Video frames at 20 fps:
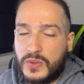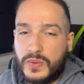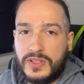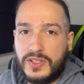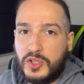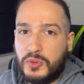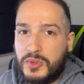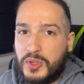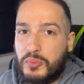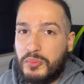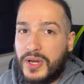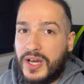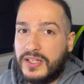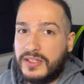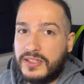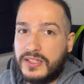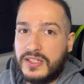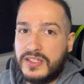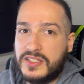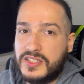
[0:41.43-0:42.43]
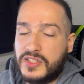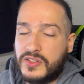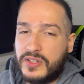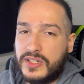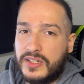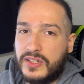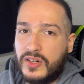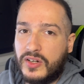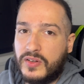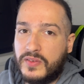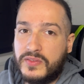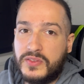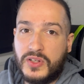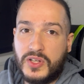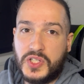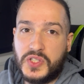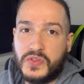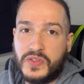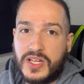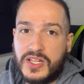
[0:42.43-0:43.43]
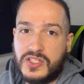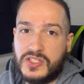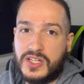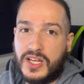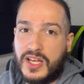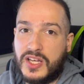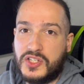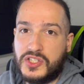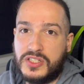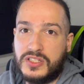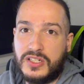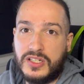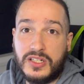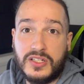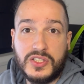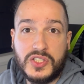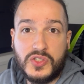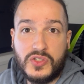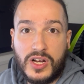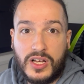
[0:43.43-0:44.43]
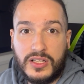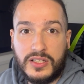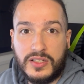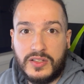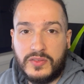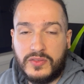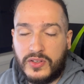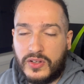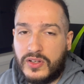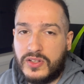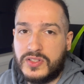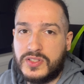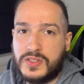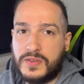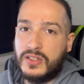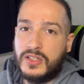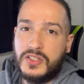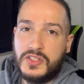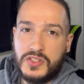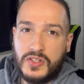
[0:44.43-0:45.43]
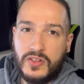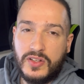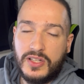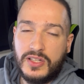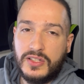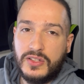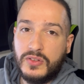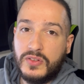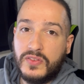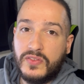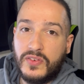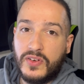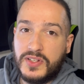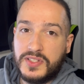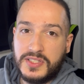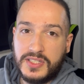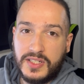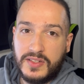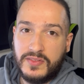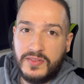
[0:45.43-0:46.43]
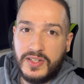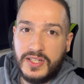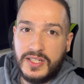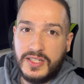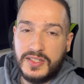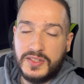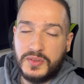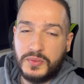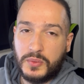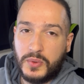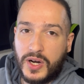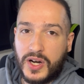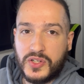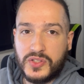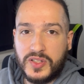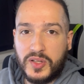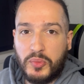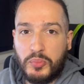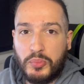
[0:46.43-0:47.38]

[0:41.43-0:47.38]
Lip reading: So a little bit about the history of tertiary education in Australia first. Did you know that the university fees were actually